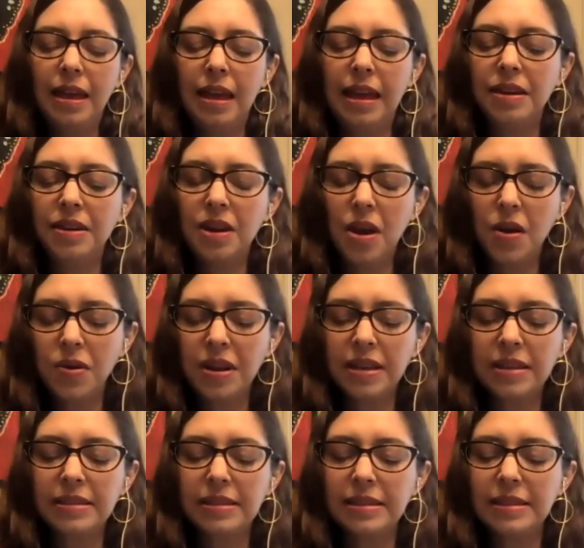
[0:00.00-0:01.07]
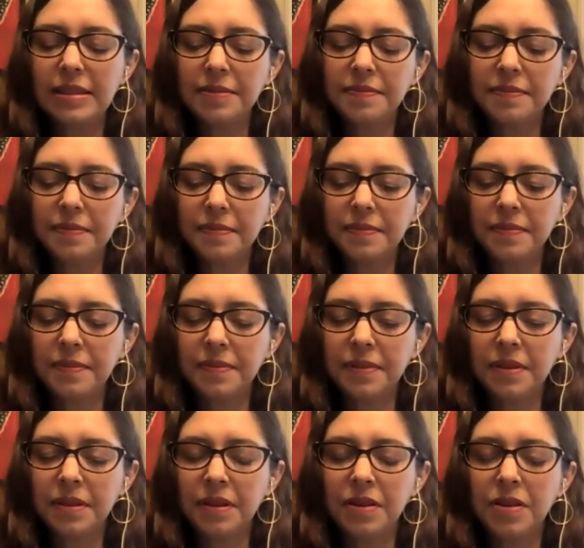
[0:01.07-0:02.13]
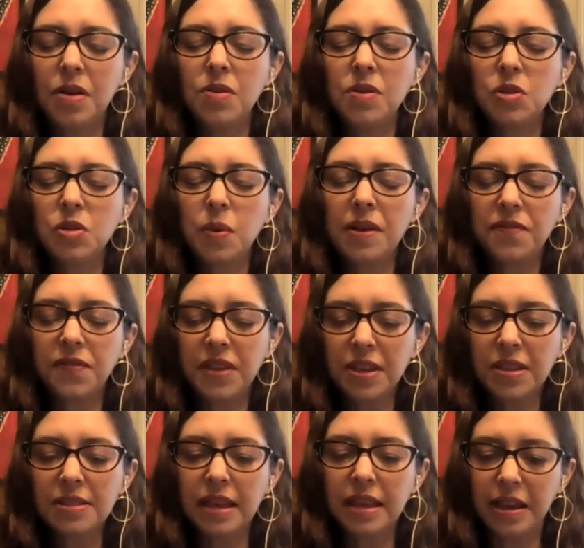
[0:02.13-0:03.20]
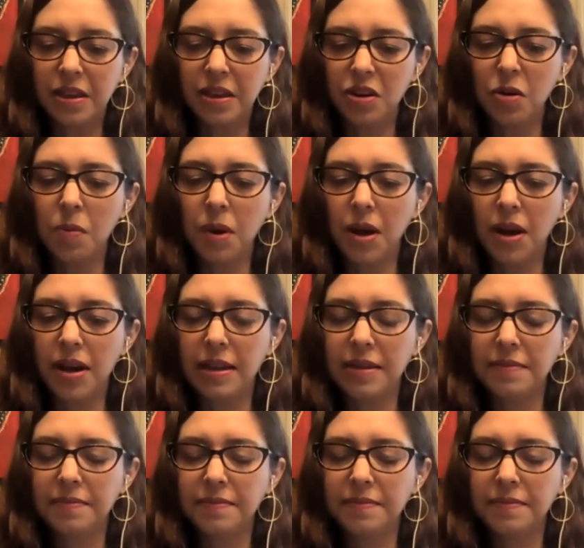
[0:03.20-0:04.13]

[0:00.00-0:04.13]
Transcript: and notice what it feels like in your body.